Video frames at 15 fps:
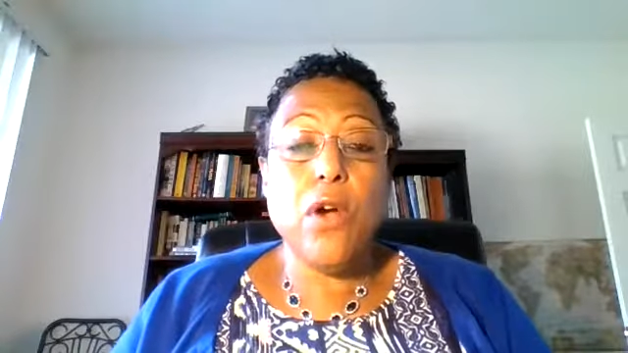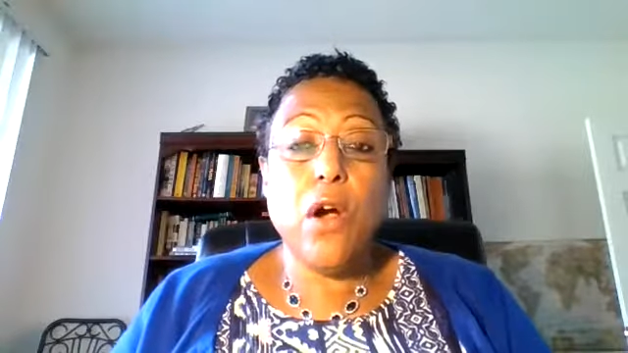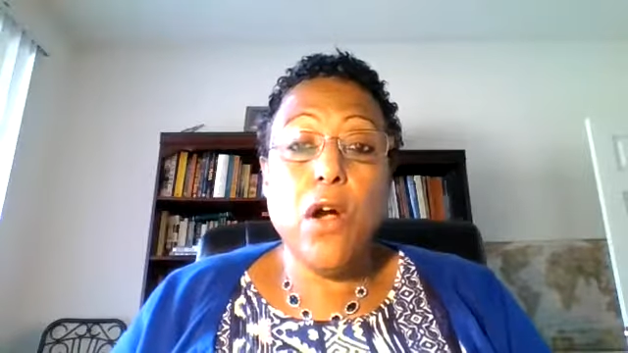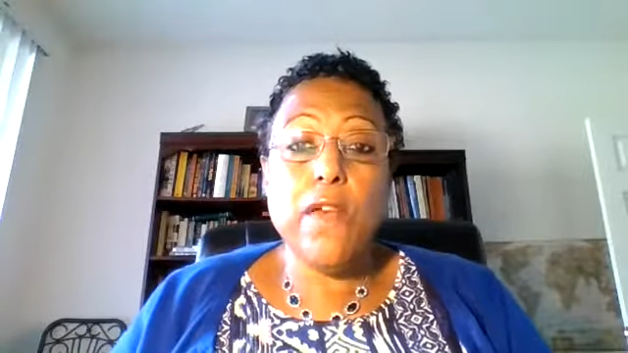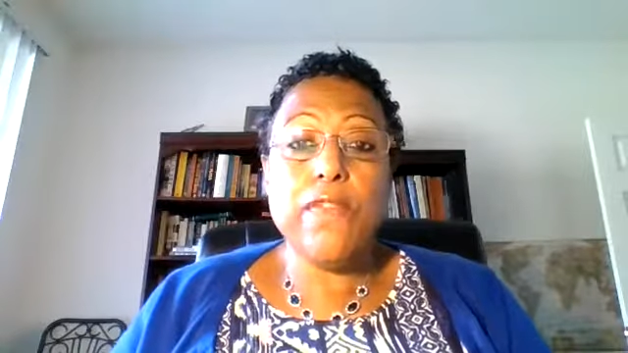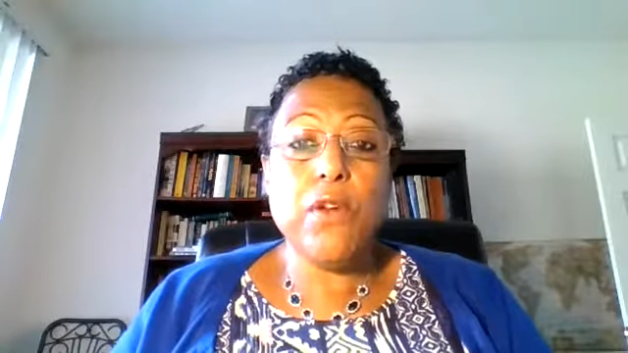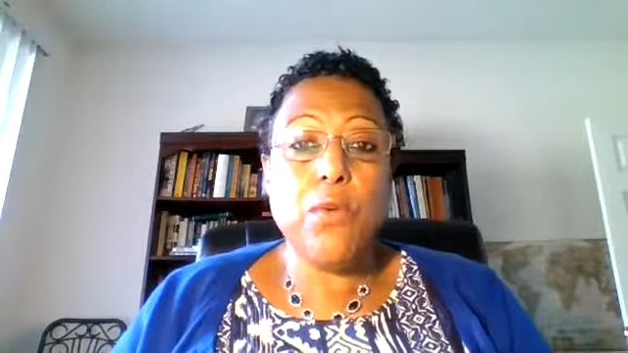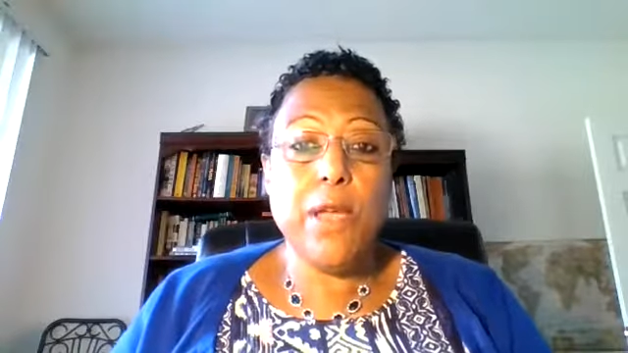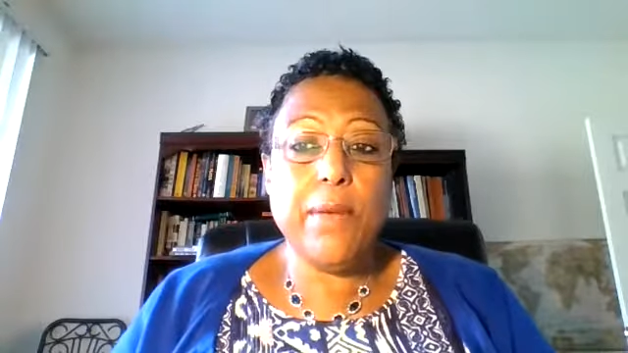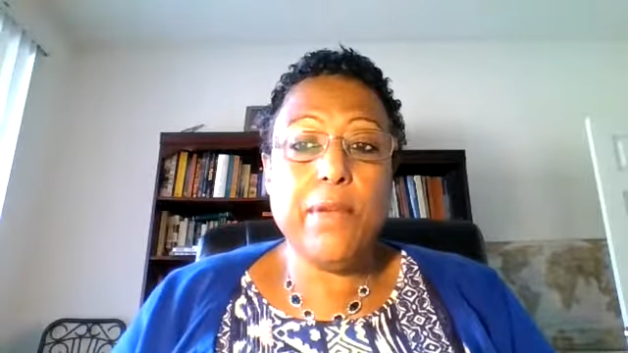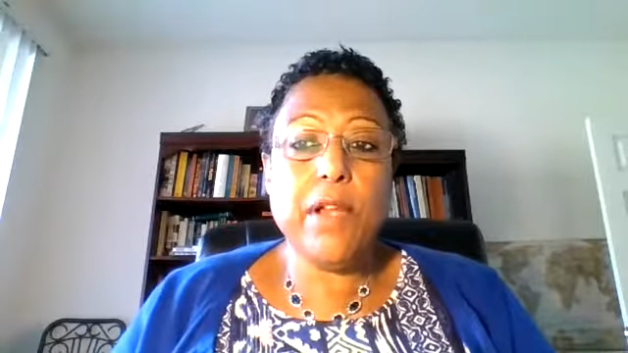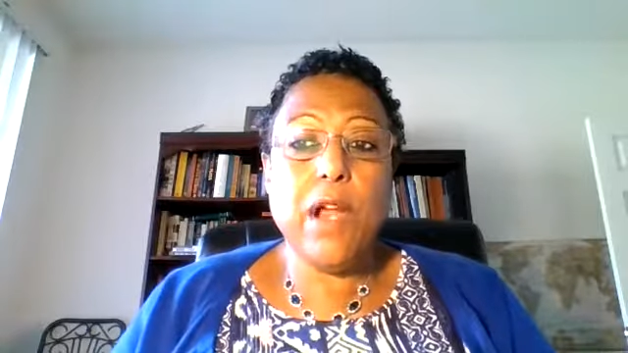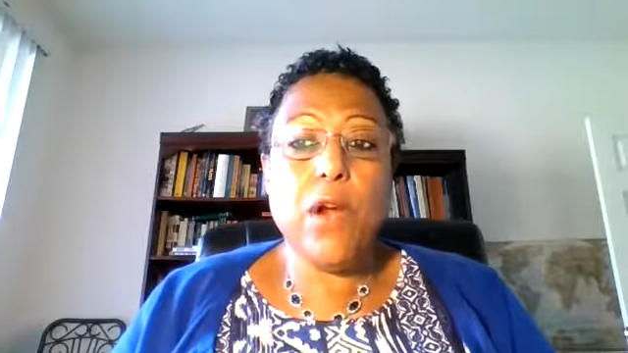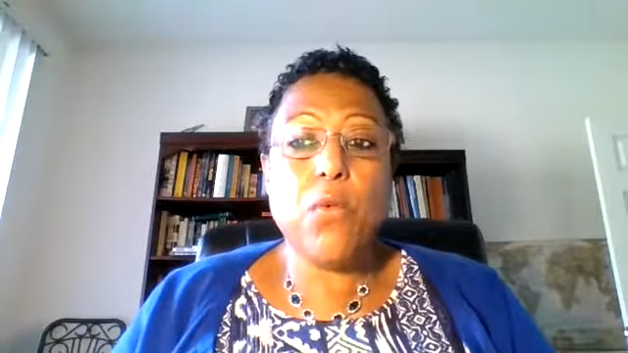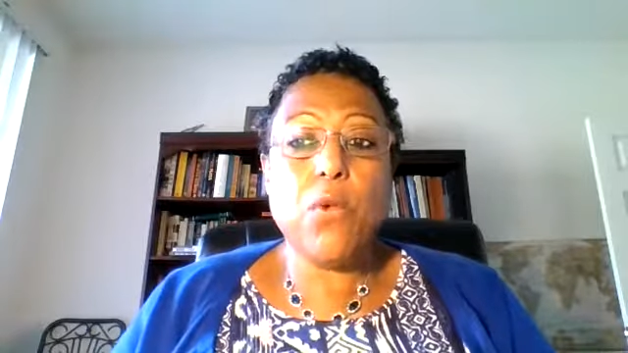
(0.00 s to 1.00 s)
on the
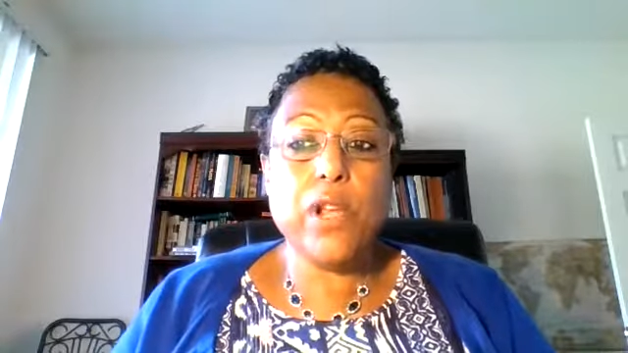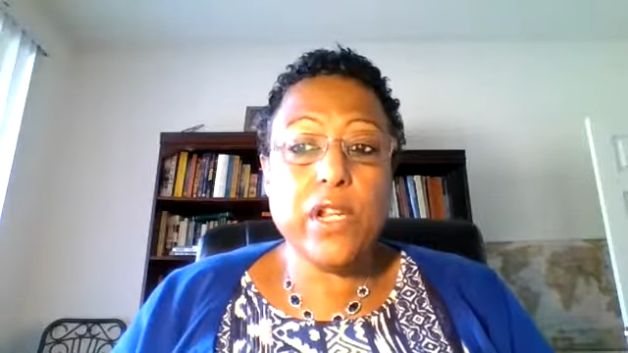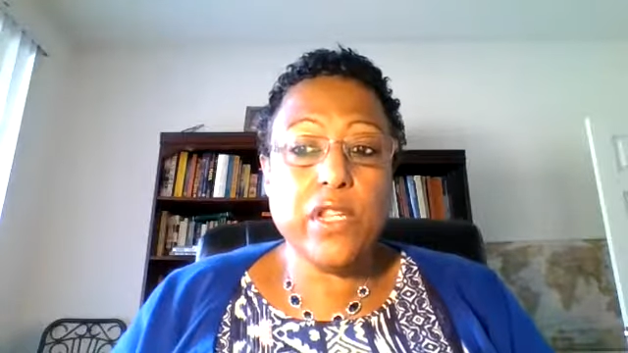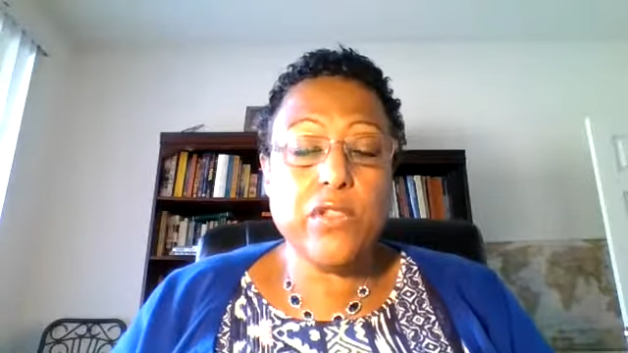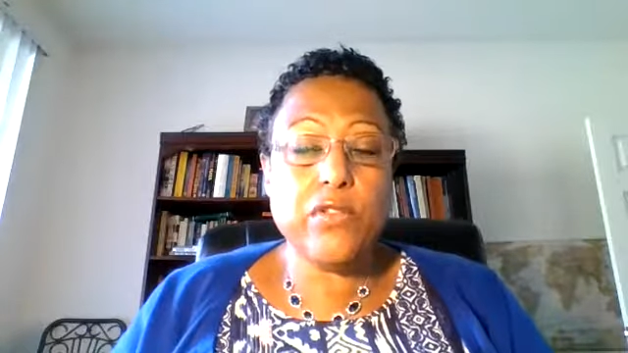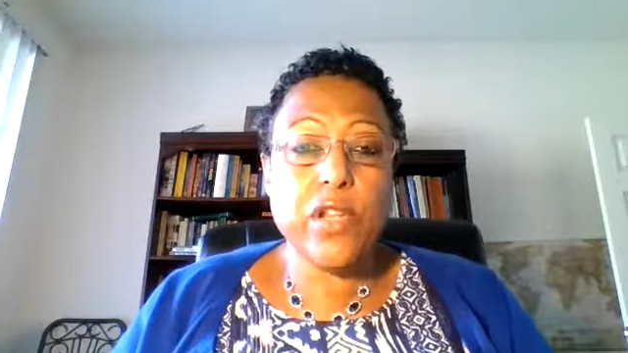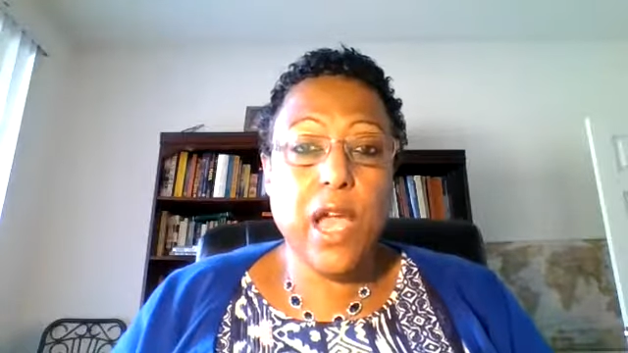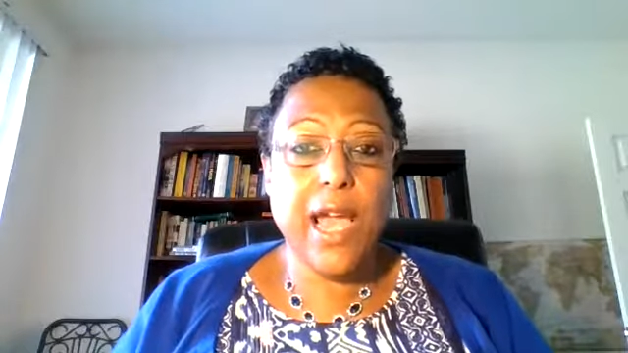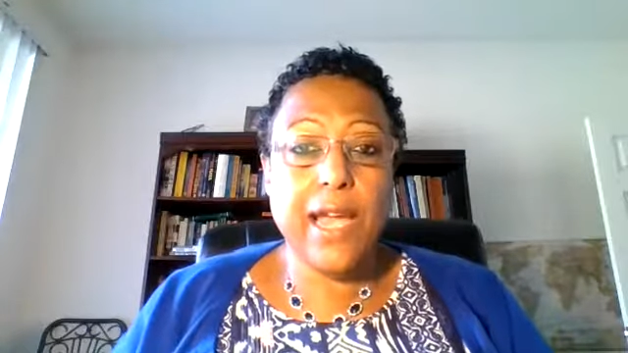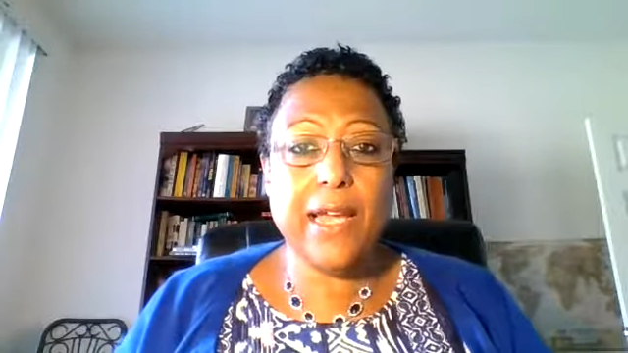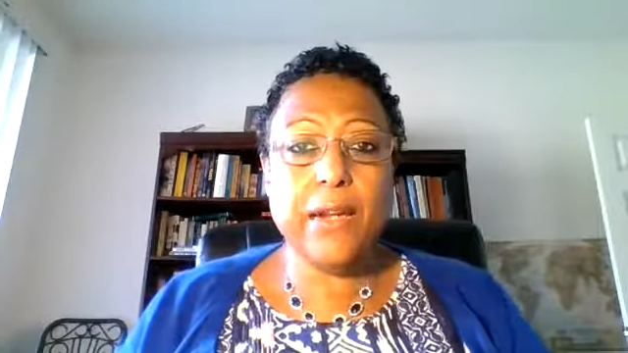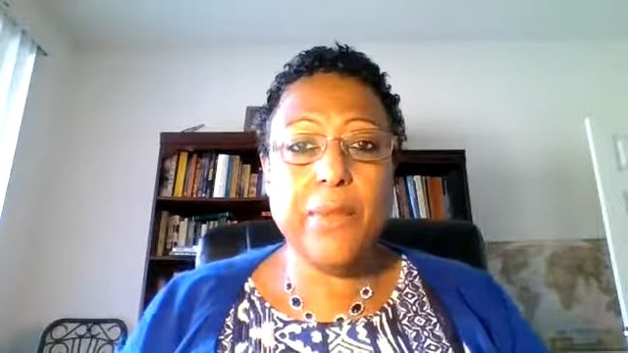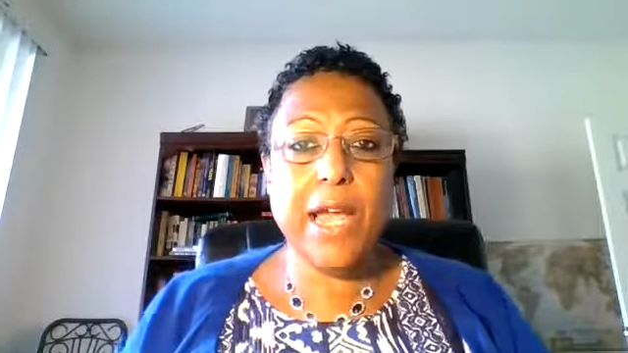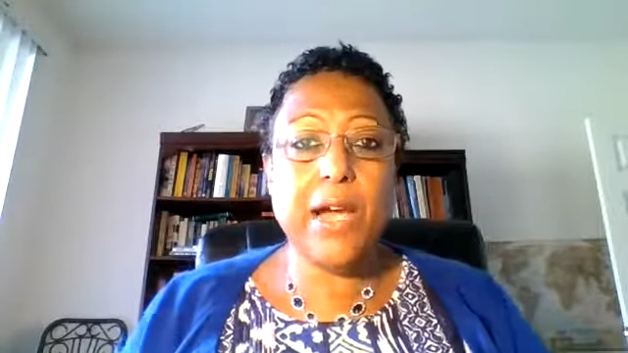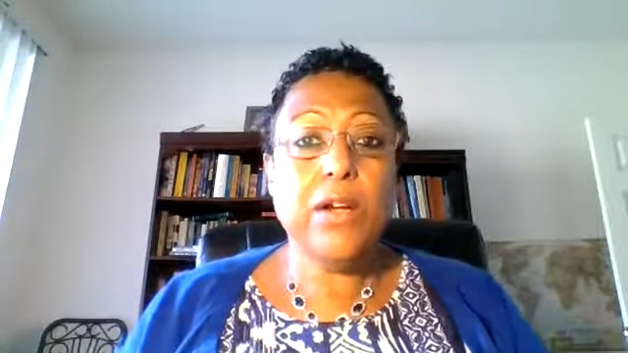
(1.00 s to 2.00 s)
webinar? What are you talking
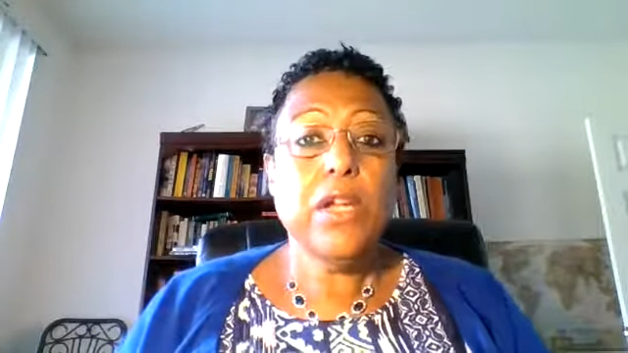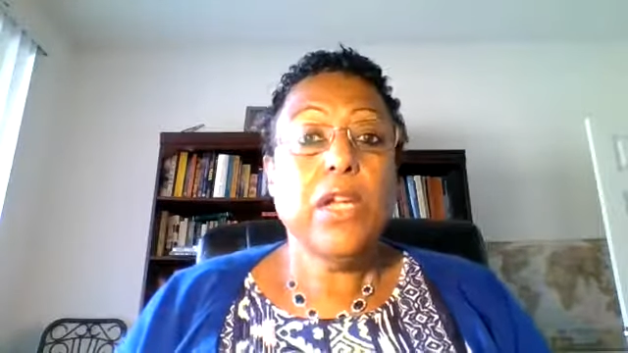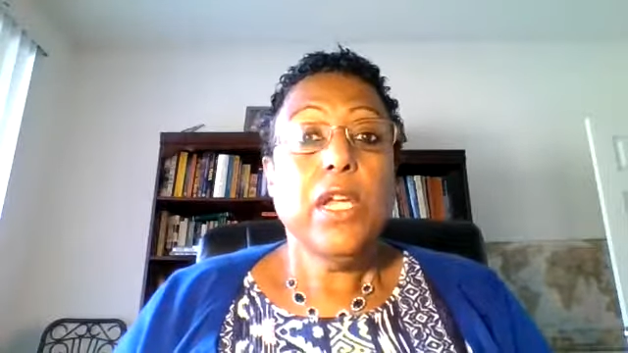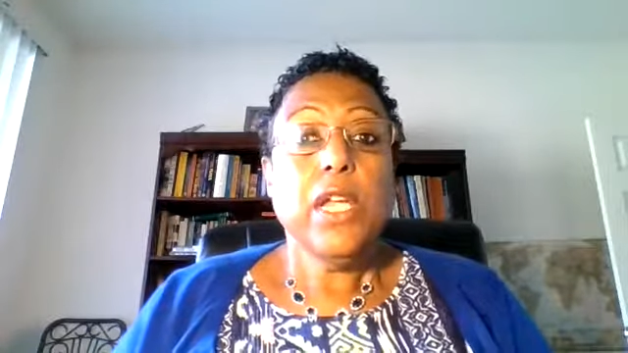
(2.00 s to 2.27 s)
about?